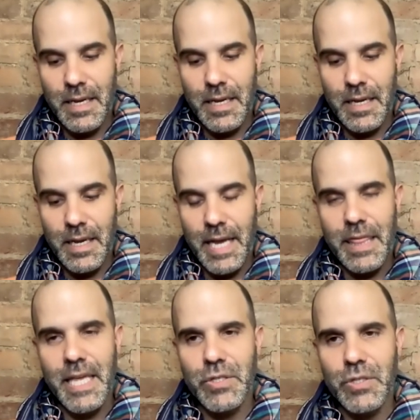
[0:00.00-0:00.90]
uh, I
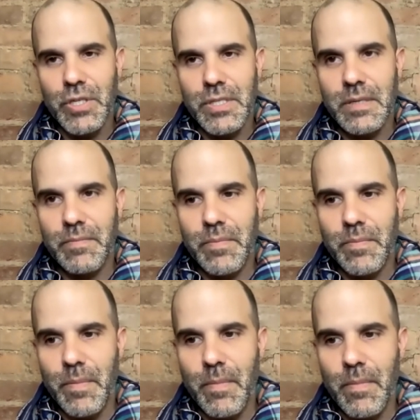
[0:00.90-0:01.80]
think, just
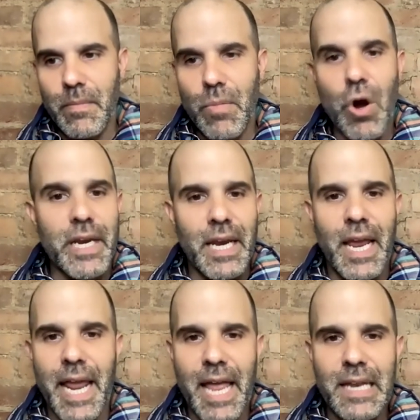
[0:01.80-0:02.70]
marking
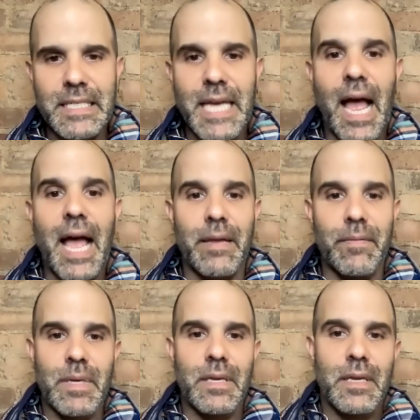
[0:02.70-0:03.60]
again
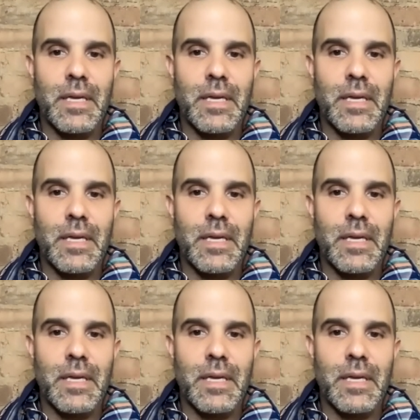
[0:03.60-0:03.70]
time